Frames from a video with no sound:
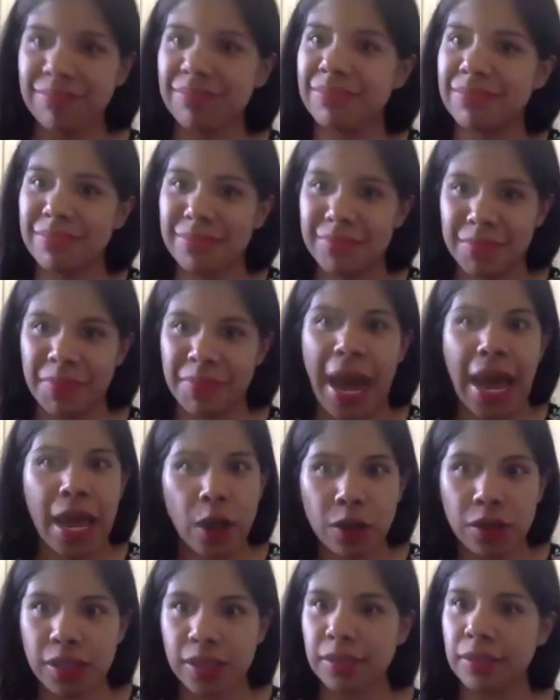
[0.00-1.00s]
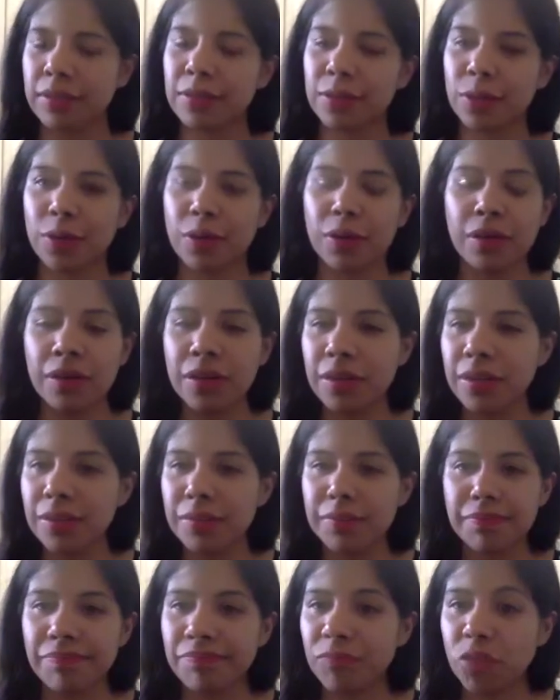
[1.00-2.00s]
violent. So
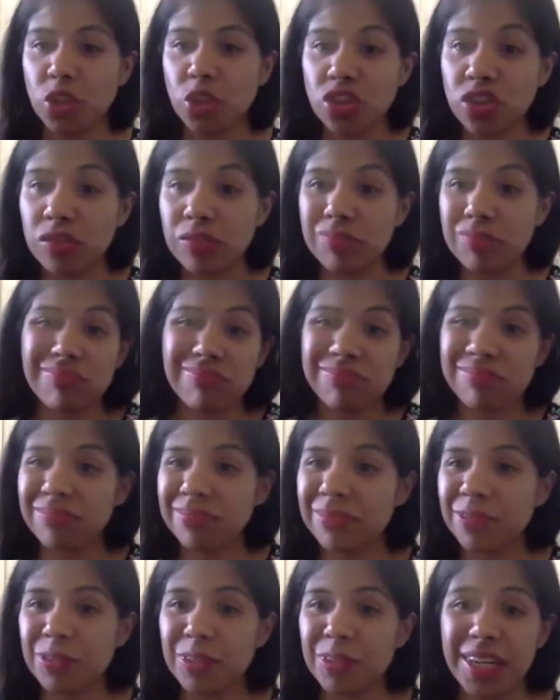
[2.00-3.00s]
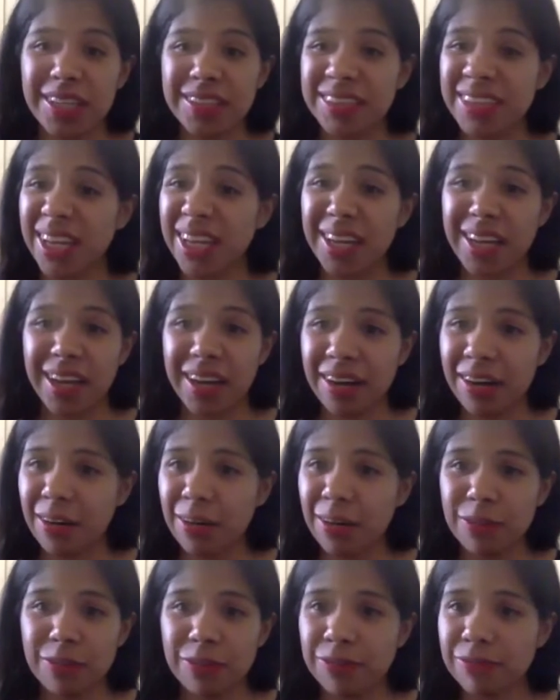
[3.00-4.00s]
just really take care
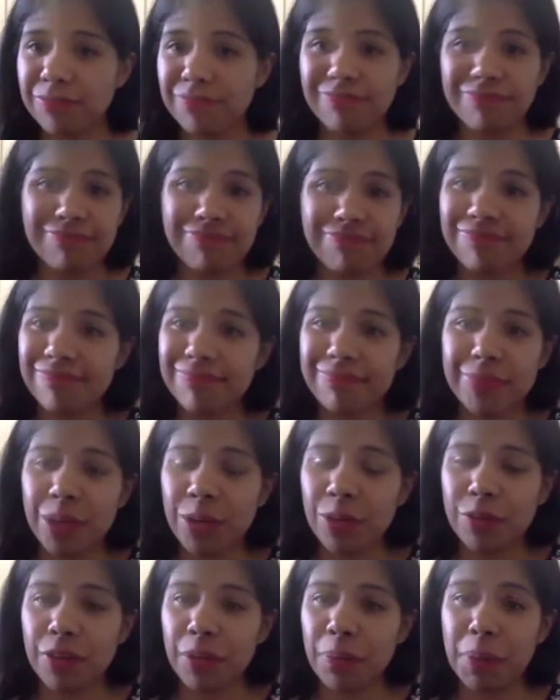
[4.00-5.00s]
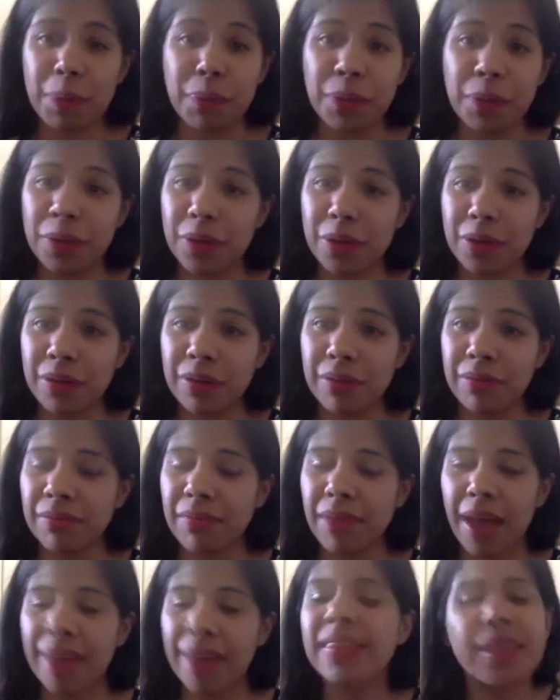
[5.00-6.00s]
of the people.
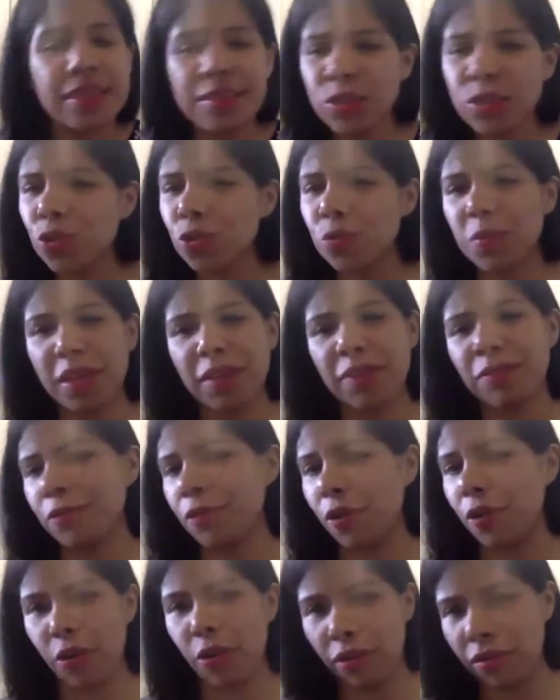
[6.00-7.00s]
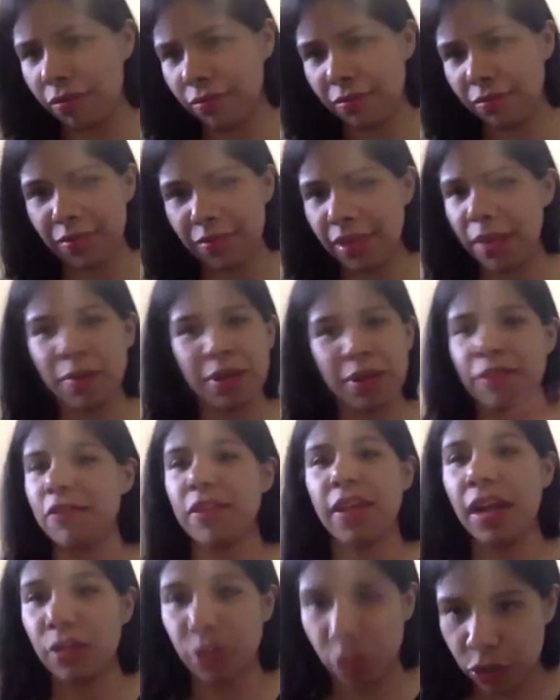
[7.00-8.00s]
And this should be for, even if
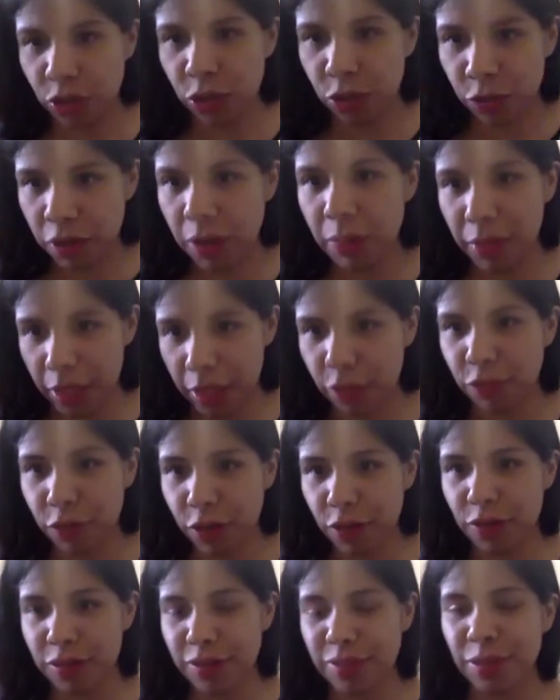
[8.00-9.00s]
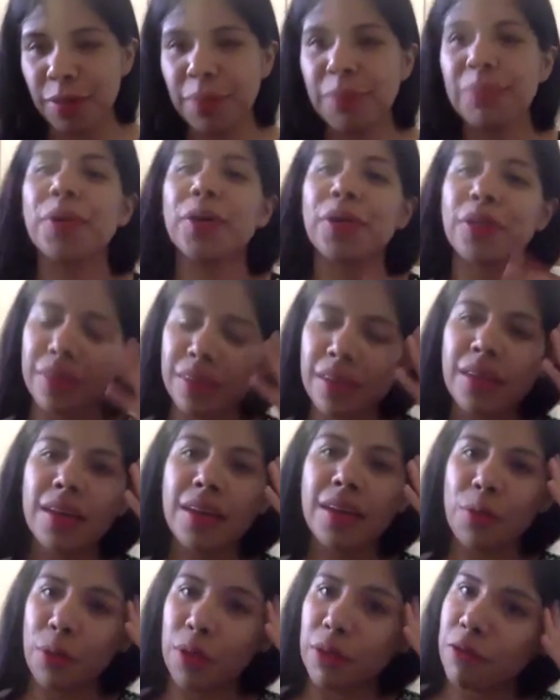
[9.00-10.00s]
they are not your family, of course, no? But
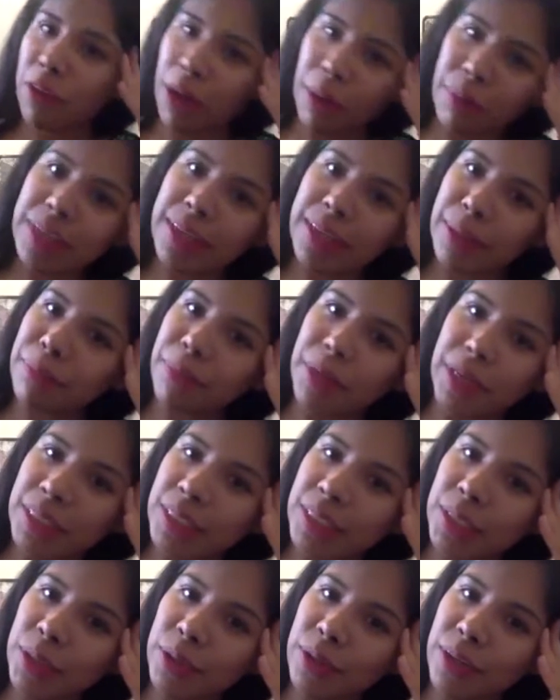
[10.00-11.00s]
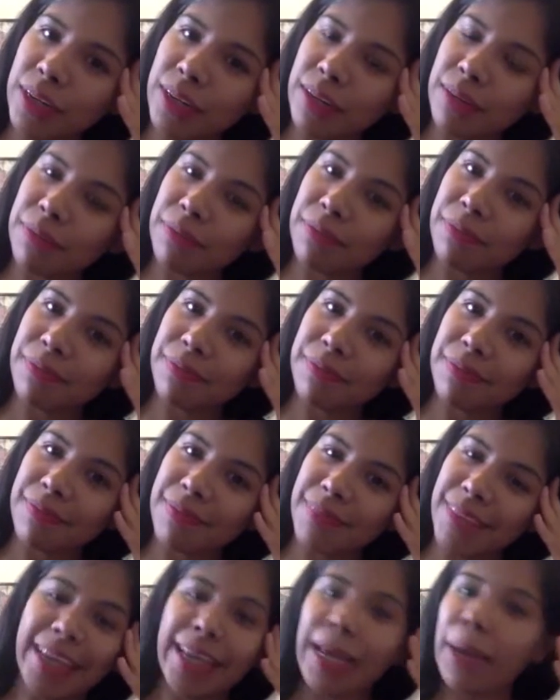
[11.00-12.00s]
with family in particular,
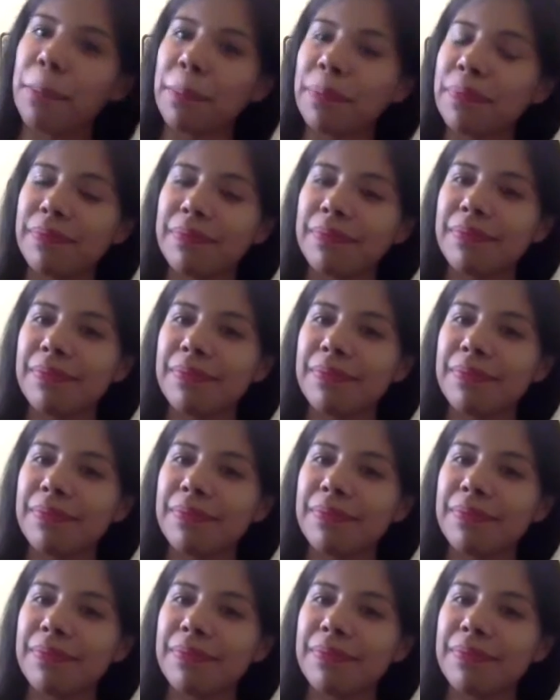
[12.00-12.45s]
they can